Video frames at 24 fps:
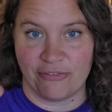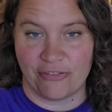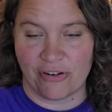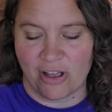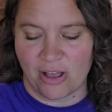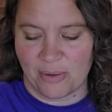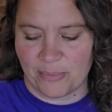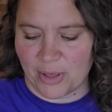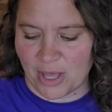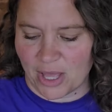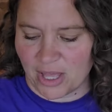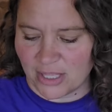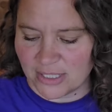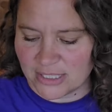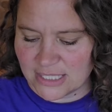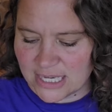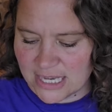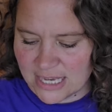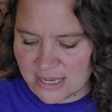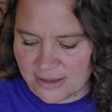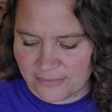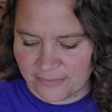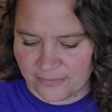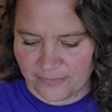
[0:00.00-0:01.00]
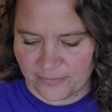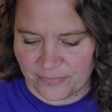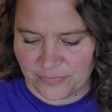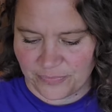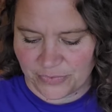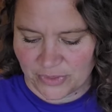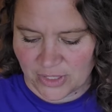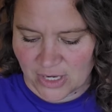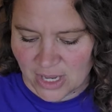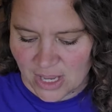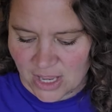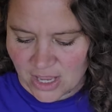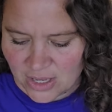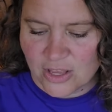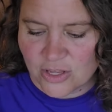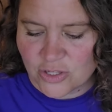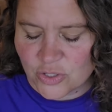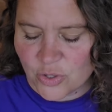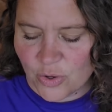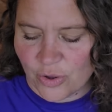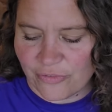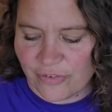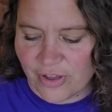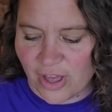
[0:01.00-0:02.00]
from Aldi.
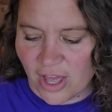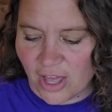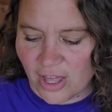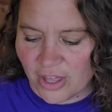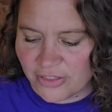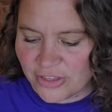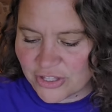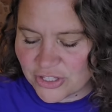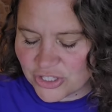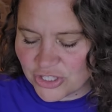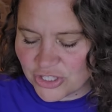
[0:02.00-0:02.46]
So of all the